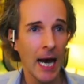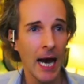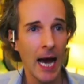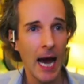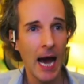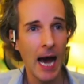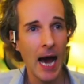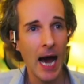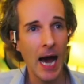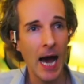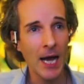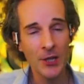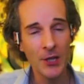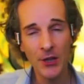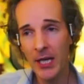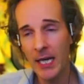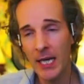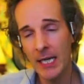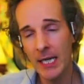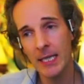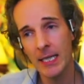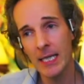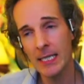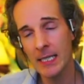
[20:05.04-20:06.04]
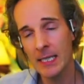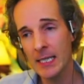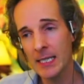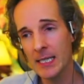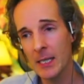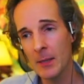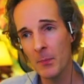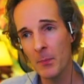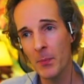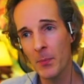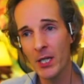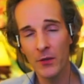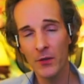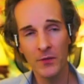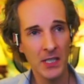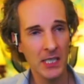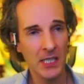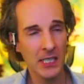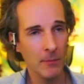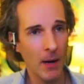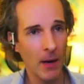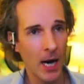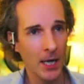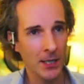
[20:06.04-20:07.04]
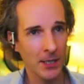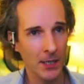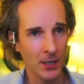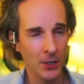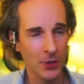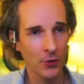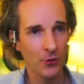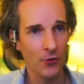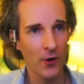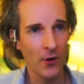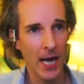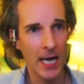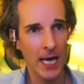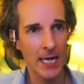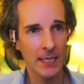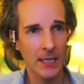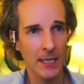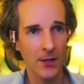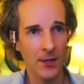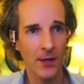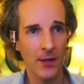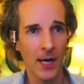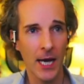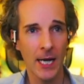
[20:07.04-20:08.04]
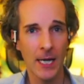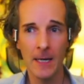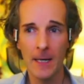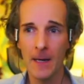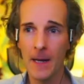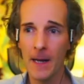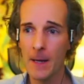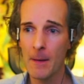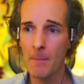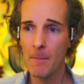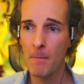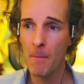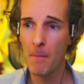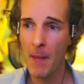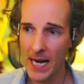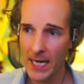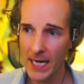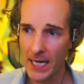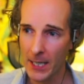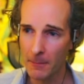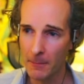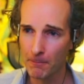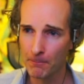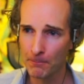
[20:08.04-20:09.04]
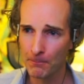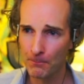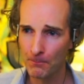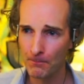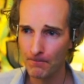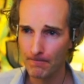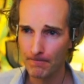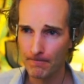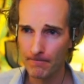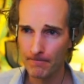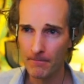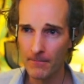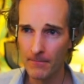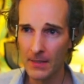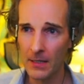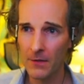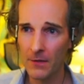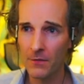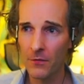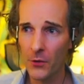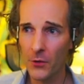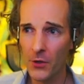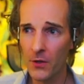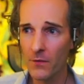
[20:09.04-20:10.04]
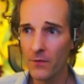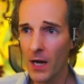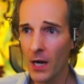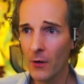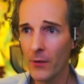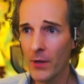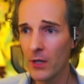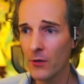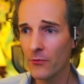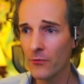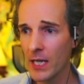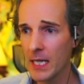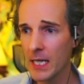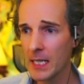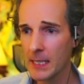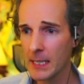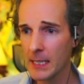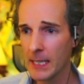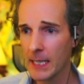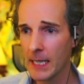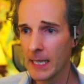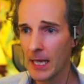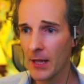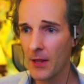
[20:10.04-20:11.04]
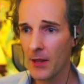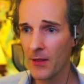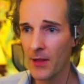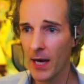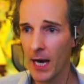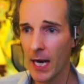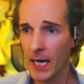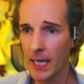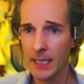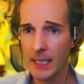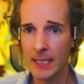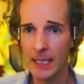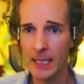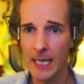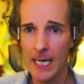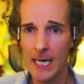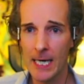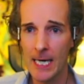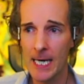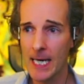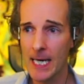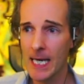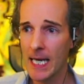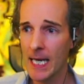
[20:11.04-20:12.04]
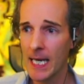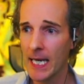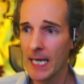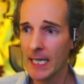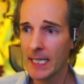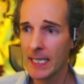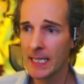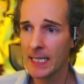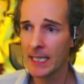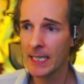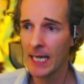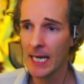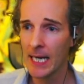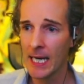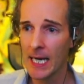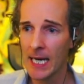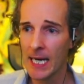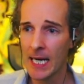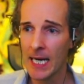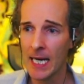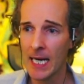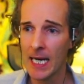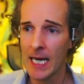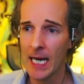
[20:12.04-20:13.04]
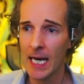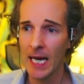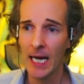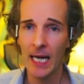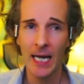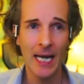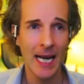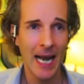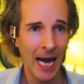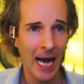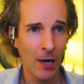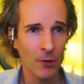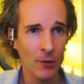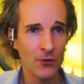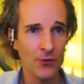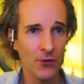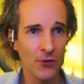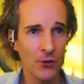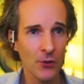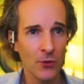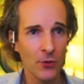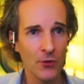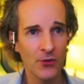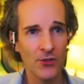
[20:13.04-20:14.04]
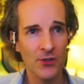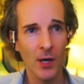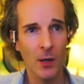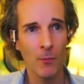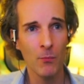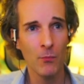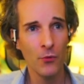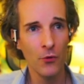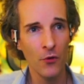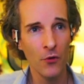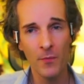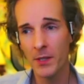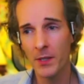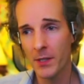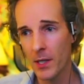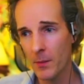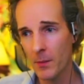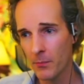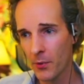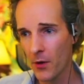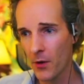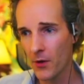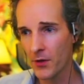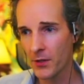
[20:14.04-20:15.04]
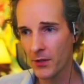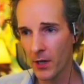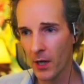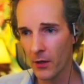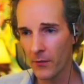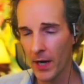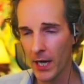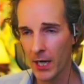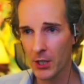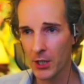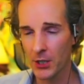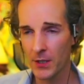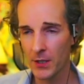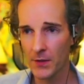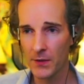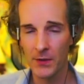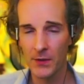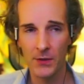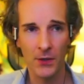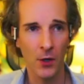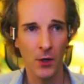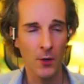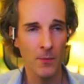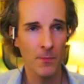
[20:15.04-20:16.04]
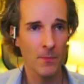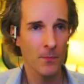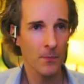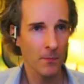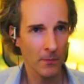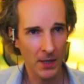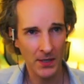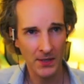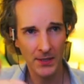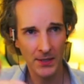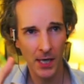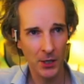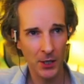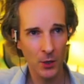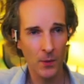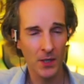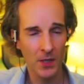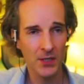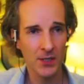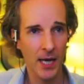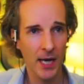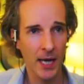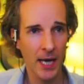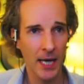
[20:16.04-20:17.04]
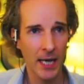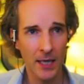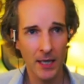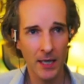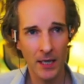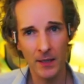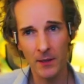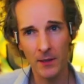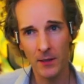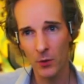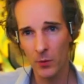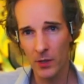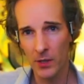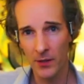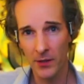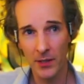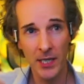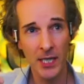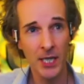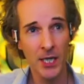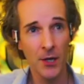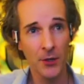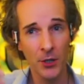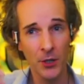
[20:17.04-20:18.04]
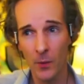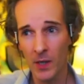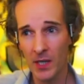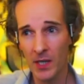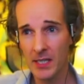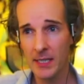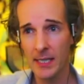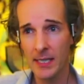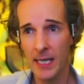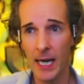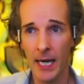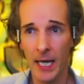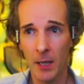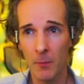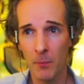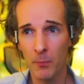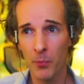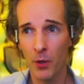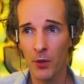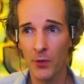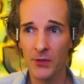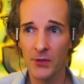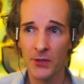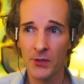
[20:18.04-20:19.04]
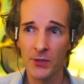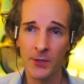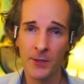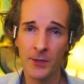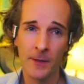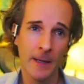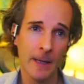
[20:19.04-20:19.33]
I think this is a bit of a smarter trade than many, for the very reason that it allows you some movement in both directions. So Marcel, you were saying you were with NIO, you were selling puts.